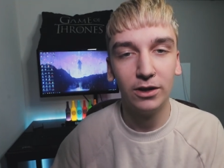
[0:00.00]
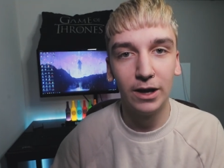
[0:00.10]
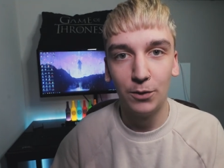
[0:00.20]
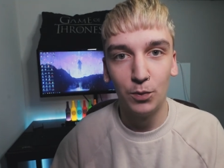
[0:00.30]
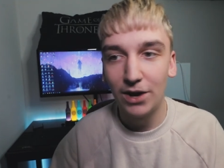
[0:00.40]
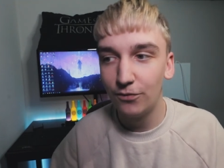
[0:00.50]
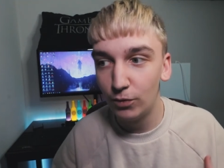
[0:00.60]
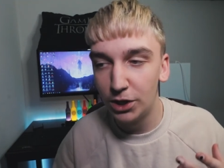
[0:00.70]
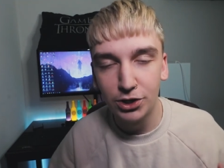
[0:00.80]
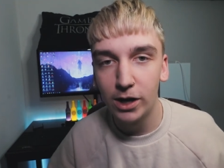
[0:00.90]
And we haven't
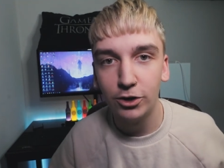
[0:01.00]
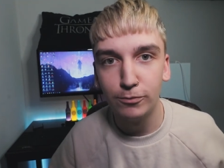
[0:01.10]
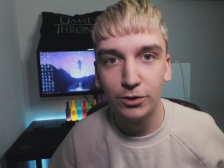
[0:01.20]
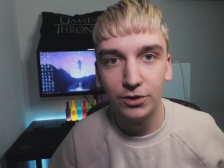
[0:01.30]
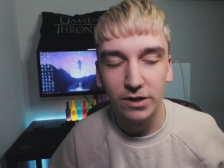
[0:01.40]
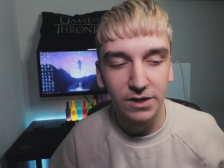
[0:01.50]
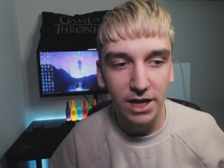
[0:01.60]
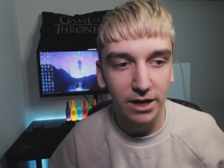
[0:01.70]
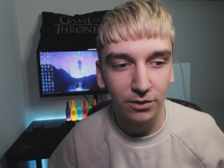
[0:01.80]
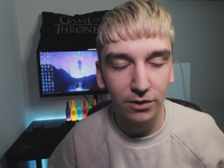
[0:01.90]
really changed much since
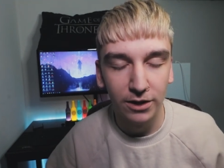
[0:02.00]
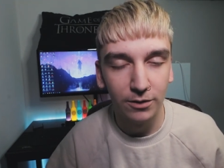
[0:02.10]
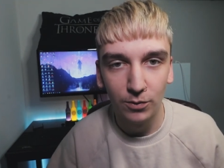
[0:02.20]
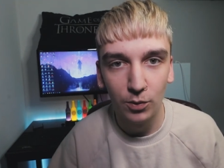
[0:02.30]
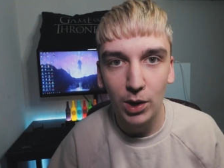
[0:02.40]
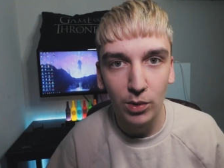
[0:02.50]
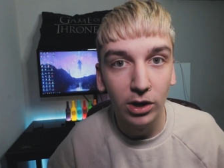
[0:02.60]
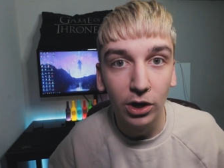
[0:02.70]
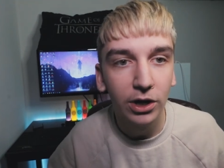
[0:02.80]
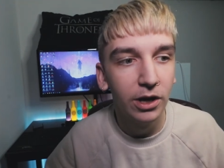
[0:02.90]
then other than the way we
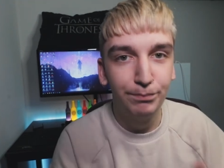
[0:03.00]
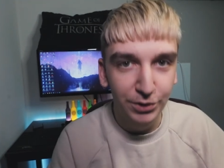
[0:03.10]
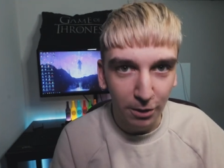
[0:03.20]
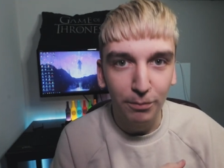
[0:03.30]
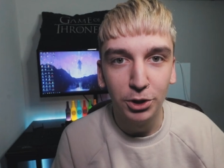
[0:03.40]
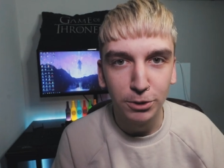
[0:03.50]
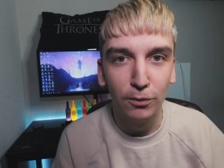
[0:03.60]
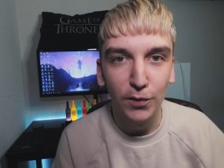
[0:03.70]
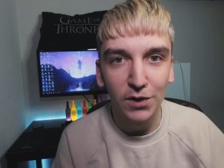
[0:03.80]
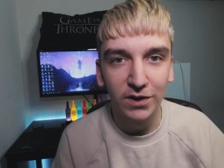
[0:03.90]
look. Sort of pushing
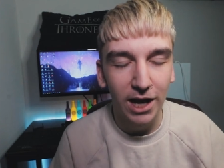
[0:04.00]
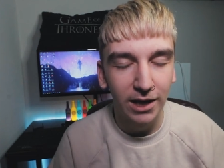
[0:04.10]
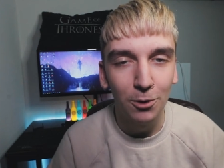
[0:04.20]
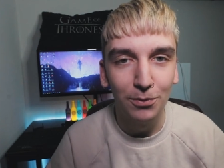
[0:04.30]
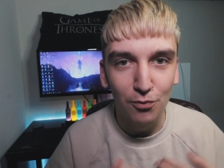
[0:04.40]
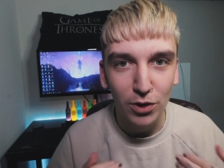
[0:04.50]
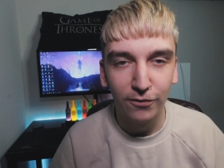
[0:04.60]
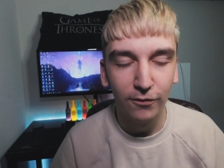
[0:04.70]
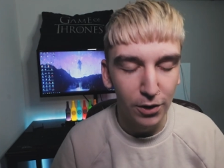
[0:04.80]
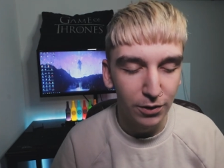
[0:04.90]
my videos again, it'll be really
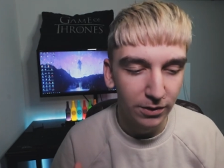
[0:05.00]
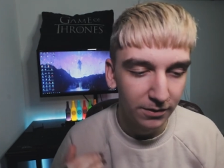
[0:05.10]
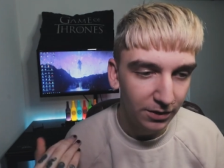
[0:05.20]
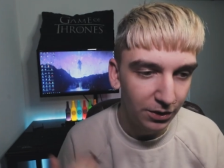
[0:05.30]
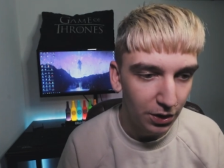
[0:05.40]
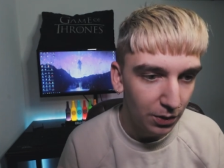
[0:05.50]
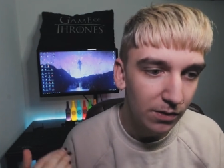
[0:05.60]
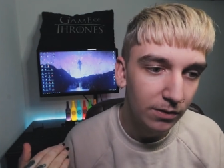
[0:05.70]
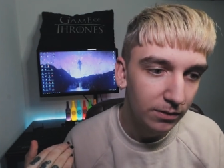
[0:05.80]
fun to do.